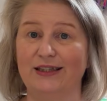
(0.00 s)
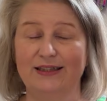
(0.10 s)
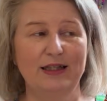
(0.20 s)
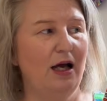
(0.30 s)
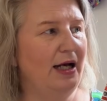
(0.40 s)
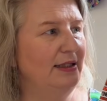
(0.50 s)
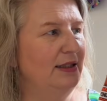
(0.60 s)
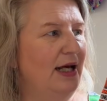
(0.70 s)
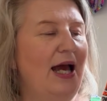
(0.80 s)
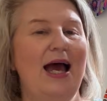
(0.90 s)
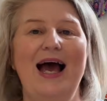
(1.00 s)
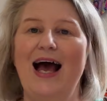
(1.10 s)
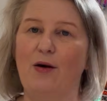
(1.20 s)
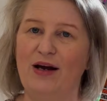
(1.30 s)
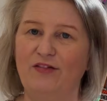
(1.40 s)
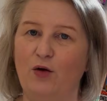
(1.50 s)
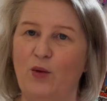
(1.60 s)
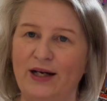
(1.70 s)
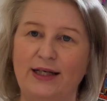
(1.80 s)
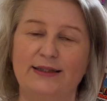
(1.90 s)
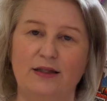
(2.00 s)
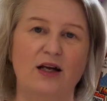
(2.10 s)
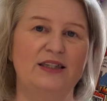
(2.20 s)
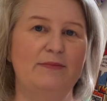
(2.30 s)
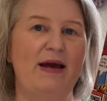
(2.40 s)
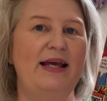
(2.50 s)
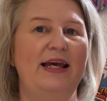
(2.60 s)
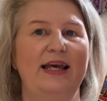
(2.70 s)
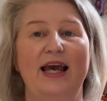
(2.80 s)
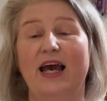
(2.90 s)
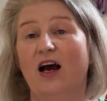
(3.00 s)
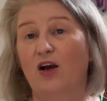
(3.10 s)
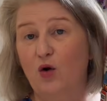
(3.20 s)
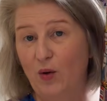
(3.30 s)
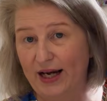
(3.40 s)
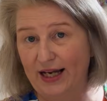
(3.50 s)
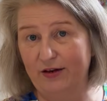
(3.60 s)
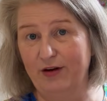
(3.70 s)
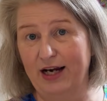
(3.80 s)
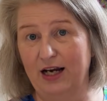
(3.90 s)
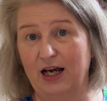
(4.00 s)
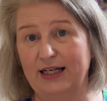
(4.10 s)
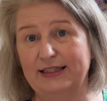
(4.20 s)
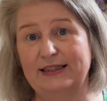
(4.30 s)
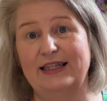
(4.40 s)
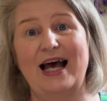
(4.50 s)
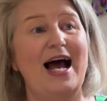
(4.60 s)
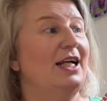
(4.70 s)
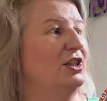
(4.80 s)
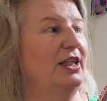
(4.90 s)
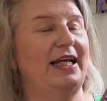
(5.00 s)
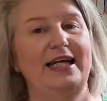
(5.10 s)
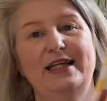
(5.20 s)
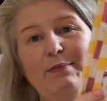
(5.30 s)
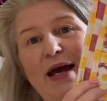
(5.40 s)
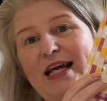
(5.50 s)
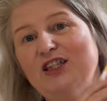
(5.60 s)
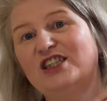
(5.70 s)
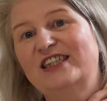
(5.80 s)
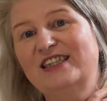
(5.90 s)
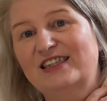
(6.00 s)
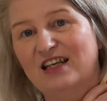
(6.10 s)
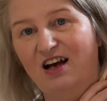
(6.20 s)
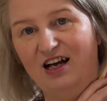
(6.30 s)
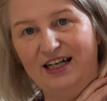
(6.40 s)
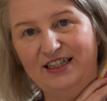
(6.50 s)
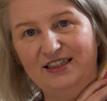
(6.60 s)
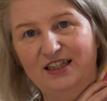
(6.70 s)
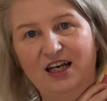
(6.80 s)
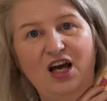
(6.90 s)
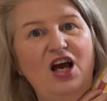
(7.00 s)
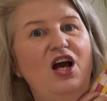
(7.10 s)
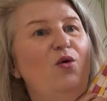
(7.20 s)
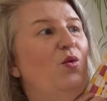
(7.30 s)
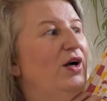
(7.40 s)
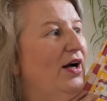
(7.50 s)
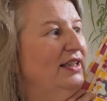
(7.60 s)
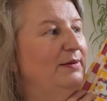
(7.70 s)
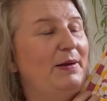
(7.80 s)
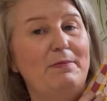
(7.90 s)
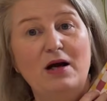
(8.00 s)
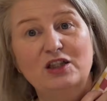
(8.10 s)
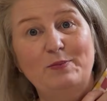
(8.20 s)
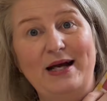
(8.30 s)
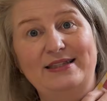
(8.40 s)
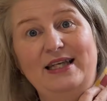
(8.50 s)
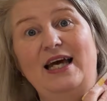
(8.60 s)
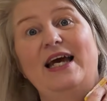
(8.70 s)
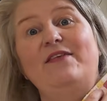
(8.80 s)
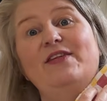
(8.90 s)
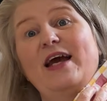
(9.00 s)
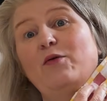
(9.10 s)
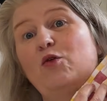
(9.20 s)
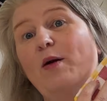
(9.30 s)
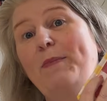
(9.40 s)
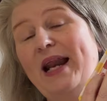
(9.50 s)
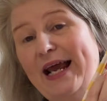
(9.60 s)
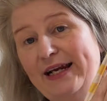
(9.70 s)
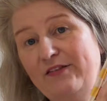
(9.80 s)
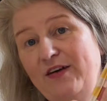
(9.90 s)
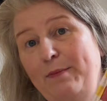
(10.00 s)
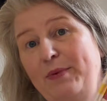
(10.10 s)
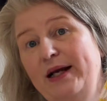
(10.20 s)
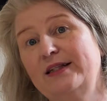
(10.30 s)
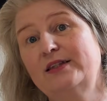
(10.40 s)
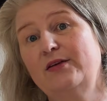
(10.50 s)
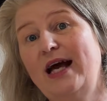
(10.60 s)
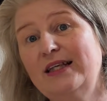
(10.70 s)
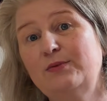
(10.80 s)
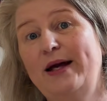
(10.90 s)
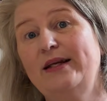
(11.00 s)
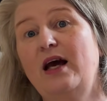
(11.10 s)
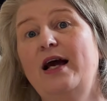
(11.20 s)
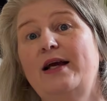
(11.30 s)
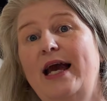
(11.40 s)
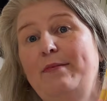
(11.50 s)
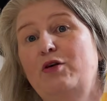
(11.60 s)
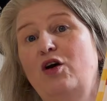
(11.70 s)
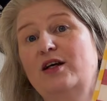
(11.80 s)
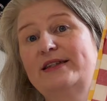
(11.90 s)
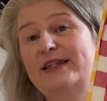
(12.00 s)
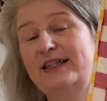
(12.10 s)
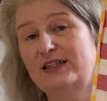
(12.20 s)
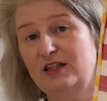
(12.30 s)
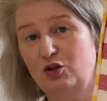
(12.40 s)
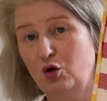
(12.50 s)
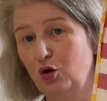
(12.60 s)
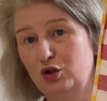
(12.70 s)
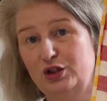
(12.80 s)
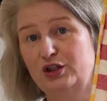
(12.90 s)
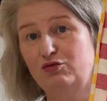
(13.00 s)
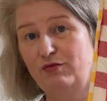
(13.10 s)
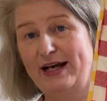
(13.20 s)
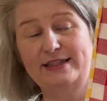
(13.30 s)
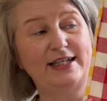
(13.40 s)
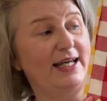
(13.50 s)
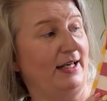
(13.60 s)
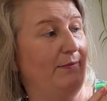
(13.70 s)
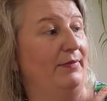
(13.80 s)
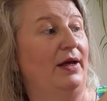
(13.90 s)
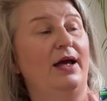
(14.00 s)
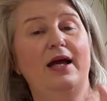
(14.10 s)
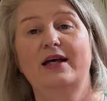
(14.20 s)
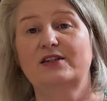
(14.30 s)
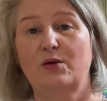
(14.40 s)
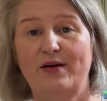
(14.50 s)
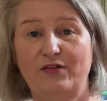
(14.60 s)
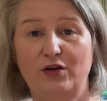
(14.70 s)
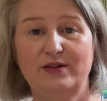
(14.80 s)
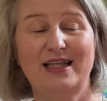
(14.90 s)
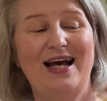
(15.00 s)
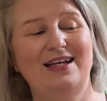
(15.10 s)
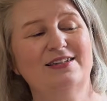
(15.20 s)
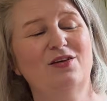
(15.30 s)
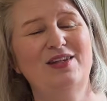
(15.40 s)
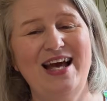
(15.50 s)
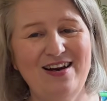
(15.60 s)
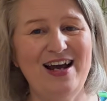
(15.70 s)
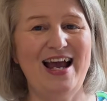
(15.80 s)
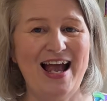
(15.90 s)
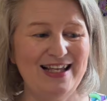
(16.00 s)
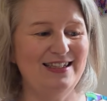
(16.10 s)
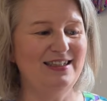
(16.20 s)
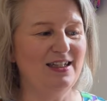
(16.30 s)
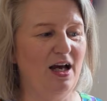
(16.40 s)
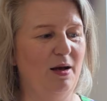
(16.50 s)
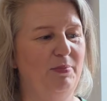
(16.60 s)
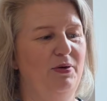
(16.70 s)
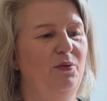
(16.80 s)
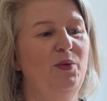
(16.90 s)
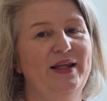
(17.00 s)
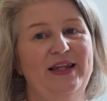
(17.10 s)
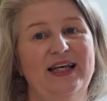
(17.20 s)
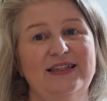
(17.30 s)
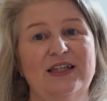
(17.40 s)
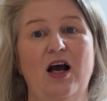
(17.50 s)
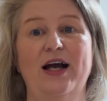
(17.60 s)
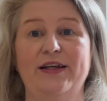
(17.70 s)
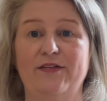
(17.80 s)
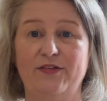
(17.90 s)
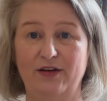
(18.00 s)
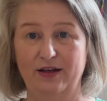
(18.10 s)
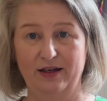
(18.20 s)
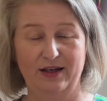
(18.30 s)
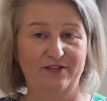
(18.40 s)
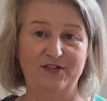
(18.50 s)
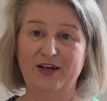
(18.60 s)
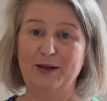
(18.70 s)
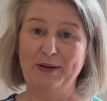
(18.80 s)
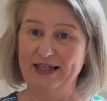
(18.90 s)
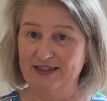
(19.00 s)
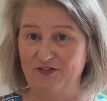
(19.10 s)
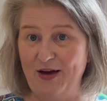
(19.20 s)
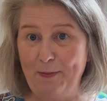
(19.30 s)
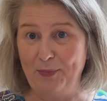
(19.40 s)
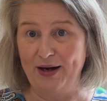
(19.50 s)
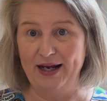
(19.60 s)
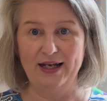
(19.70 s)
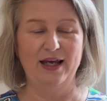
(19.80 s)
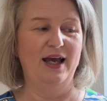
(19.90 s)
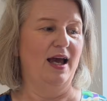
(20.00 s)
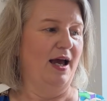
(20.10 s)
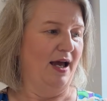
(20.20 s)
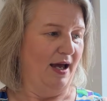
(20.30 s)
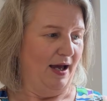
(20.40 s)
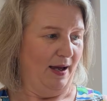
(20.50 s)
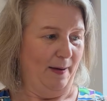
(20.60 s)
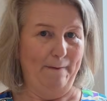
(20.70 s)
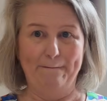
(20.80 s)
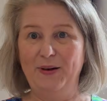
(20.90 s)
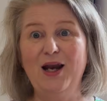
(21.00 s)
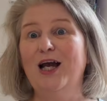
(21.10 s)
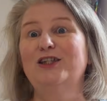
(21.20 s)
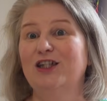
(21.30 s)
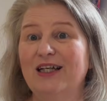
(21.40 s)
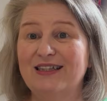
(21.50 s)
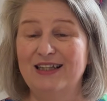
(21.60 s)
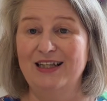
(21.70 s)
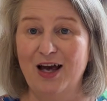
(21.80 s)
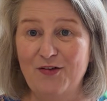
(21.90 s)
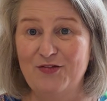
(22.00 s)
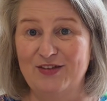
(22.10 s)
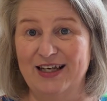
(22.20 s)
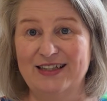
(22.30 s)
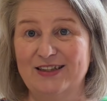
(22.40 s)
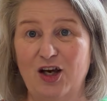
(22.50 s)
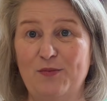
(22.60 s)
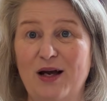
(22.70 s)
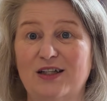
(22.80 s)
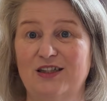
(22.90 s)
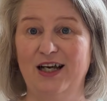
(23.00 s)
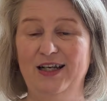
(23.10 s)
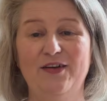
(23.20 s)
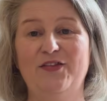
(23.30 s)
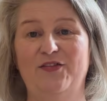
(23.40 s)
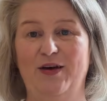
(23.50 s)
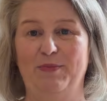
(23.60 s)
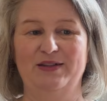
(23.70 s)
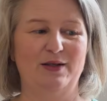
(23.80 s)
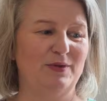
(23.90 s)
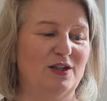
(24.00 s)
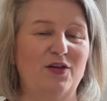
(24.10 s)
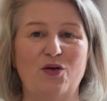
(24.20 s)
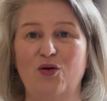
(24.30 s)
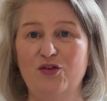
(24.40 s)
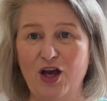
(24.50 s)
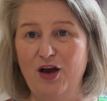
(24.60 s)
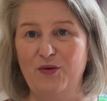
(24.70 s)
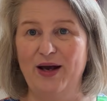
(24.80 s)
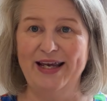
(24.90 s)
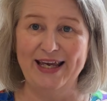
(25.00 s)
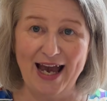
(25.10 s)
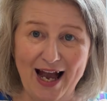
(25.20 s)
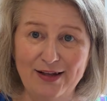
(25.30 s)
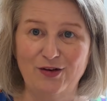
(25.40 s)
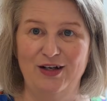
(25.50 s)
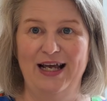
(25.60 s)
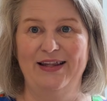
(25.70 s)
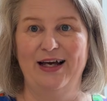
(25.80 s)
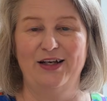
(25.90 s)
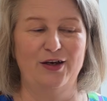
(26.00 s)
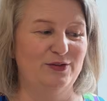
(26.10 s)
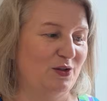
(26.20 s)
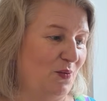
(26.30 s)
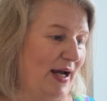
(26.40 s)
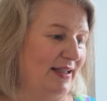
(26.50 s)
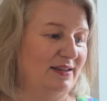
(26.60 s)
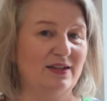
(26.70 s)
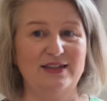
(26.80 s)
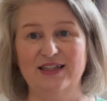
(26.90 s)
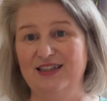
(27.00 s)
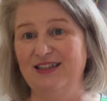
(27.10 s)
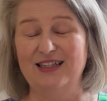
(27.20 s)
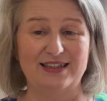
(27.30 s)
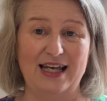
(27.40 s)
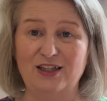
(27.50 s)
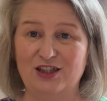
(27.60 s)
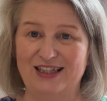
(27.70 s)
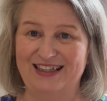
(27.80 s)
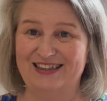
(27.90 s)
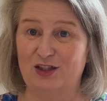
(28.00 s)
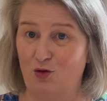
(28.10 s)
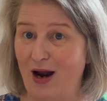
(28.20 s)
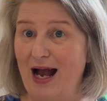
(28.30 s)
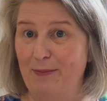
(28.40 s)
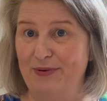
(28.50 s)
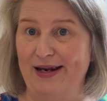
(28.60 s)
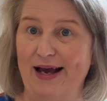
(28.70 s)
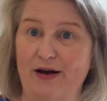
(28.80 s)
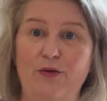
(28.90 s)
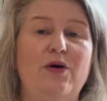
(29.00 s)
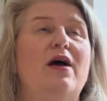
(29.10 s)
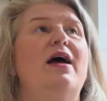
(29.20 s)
inside. However, when I started making it, I quickly realised that actually the pages inside were going to be much better if they were a plainer fabric. So that's when I came across this gorgeous red gingham. So I've used that. So then I ended up with this kind of funny piece of fabric. But I just loved it so much. I love the fabric so much. I thought, no, I cannot let that go to waste because it's essentially scrap now.